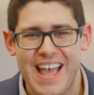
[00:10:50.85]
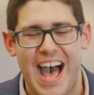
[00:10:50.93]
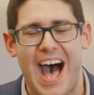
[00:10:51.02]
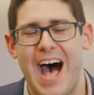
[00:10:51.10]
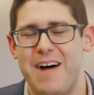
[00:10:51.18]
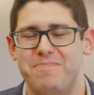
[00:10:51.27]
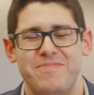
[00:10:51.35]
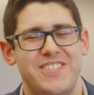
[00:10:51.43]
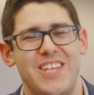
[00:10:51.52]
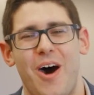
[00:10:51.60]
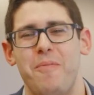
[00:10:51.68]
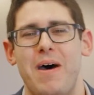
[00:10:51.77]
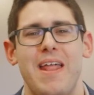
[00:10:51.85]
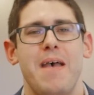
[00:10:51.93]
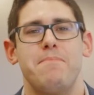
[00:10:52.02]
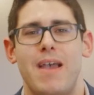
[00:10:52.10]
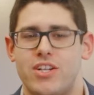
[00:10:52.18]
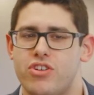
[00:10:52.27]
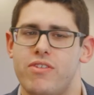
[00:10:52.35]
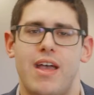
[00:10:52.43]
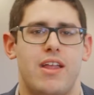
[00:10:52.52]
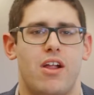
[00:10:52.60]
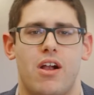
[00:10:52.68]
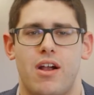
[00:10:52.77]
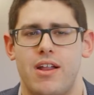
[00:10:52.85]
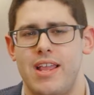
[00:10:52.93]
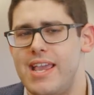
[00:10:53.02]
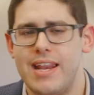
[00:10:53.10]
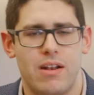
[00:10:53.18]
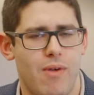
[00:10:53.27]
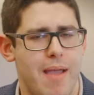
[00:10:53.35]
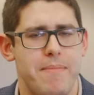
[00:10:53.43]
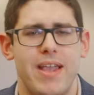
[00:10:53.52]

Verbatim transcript: But make sure that you're eating right.